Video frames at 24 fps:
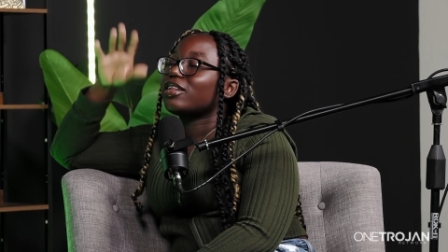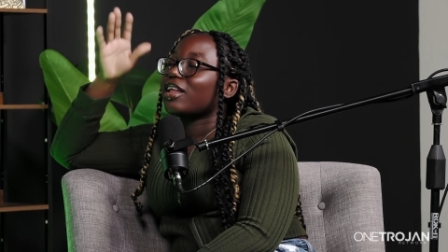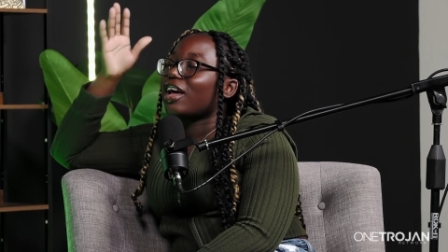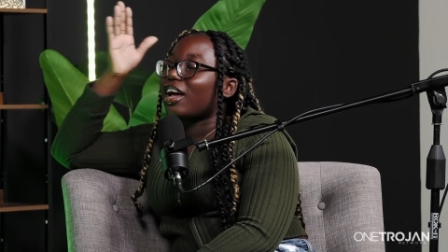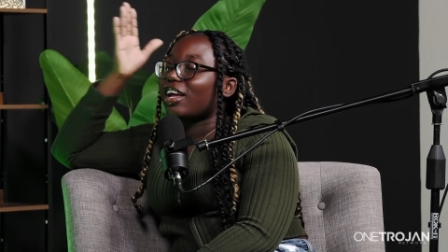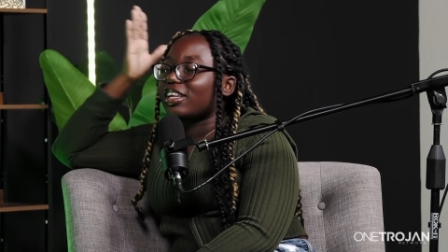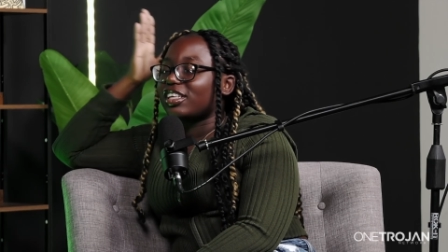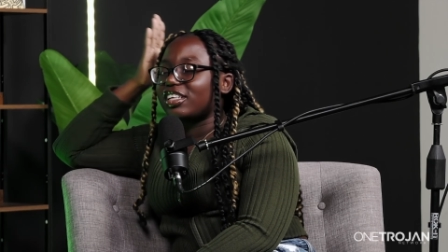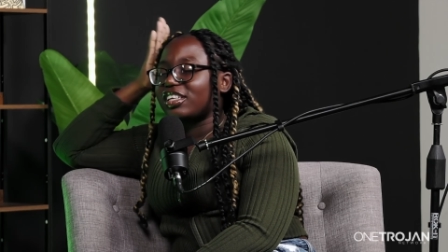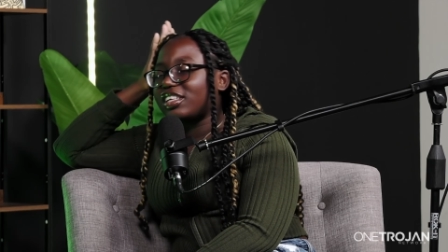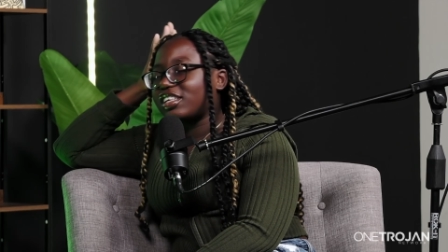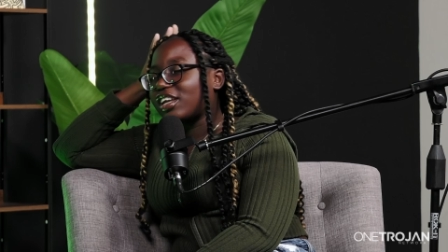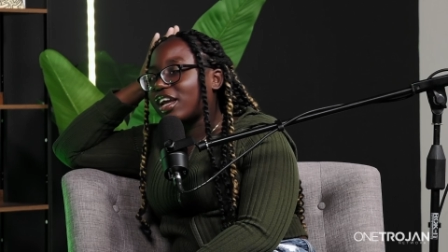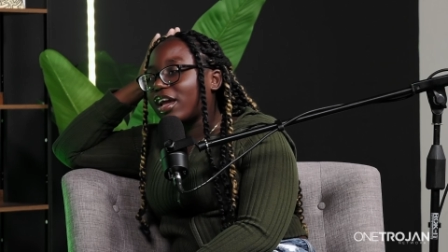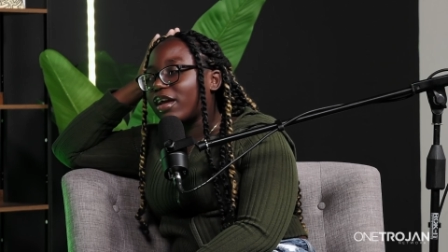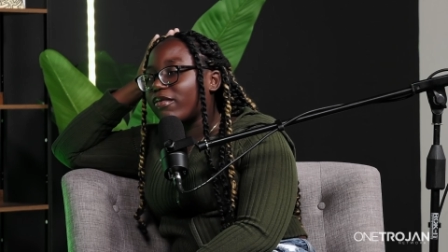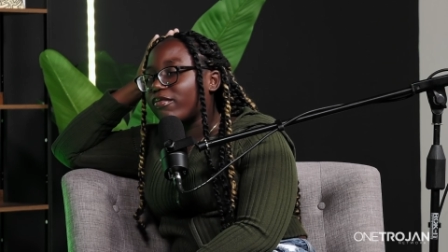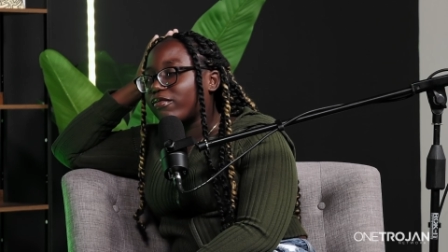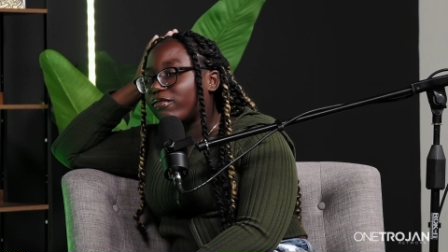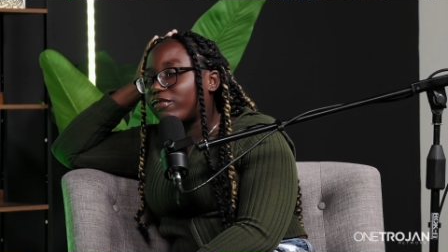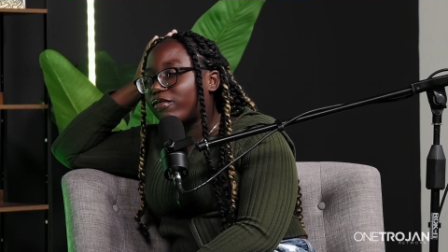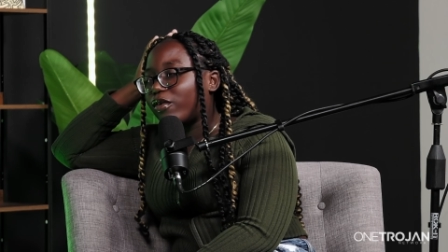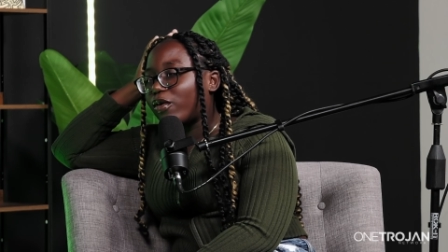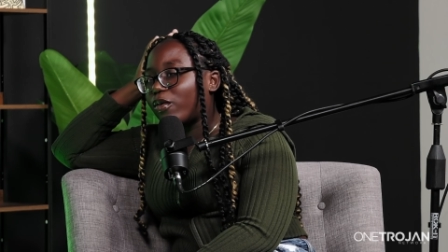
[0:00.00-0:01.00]

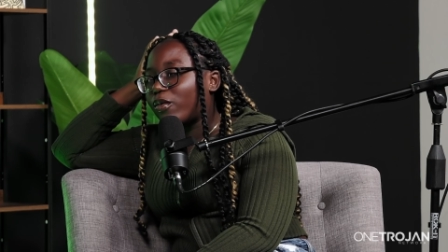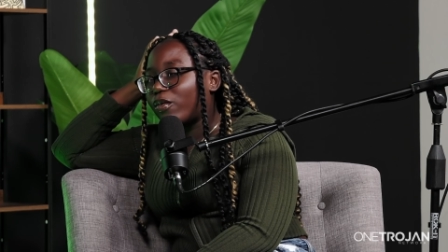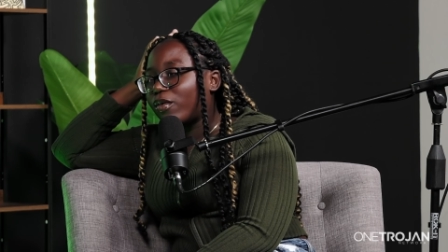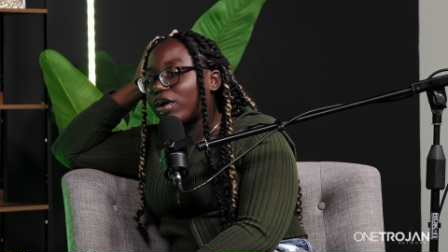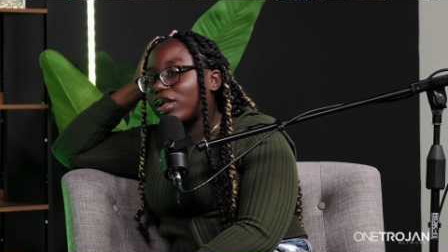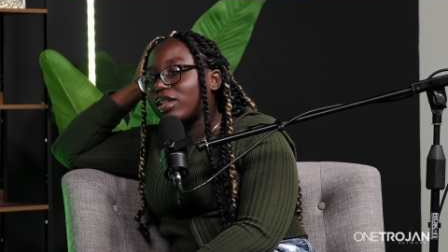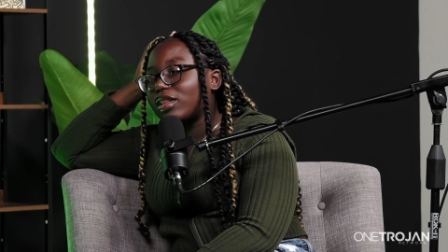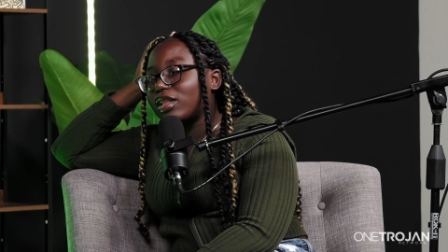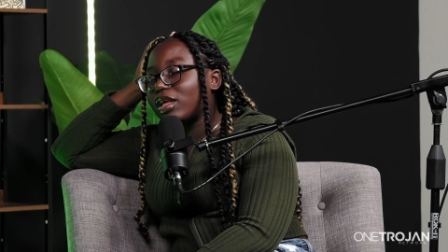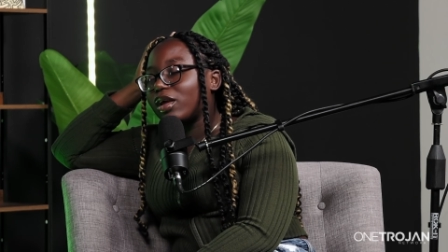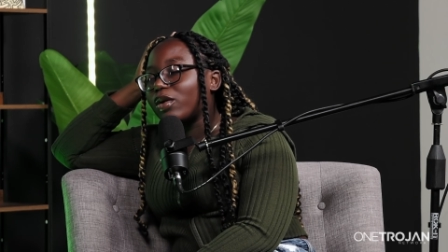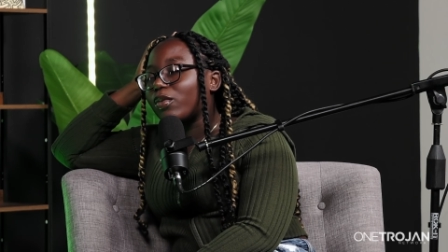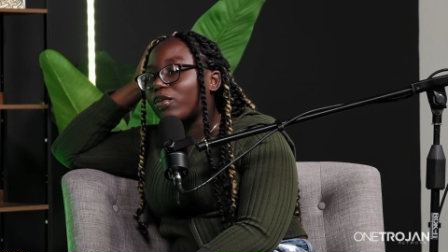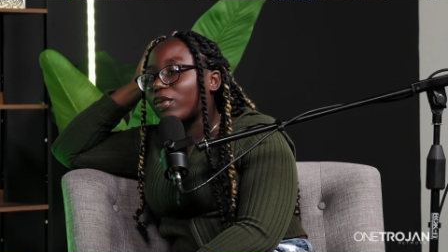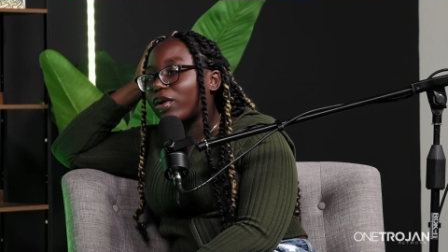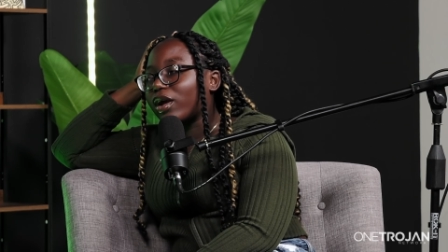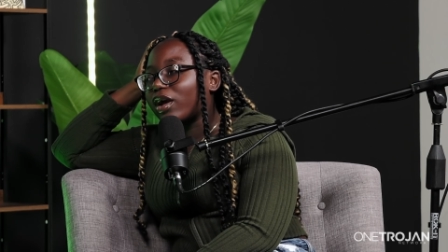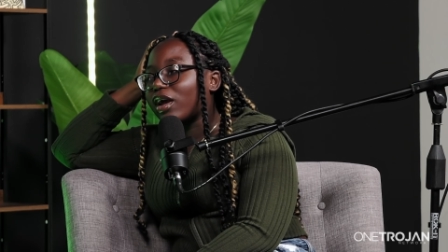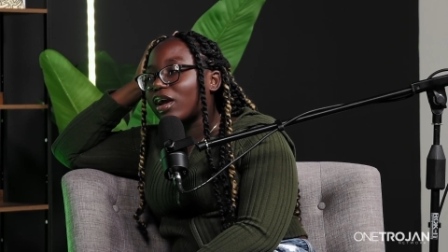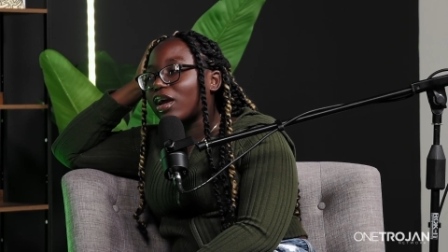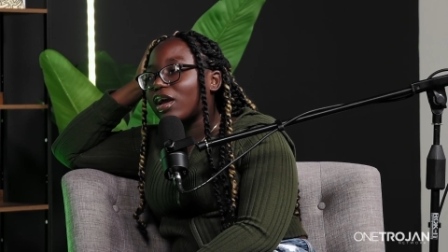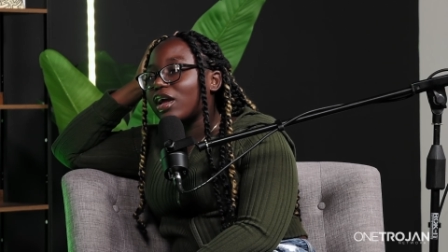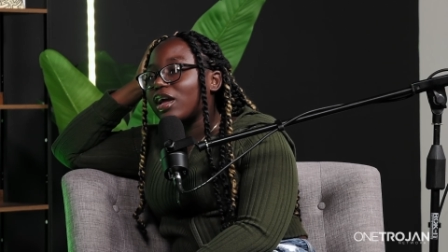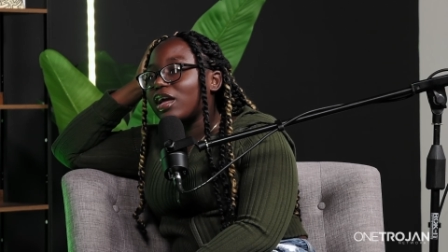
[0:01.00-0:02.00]
ashamed for what they
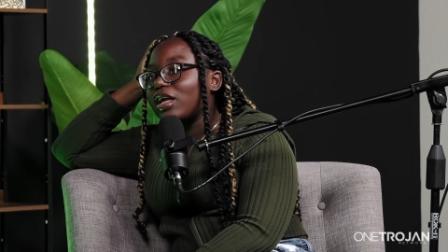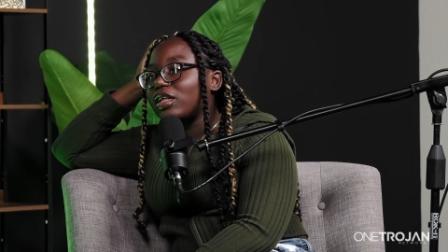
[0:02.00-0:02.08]
wear.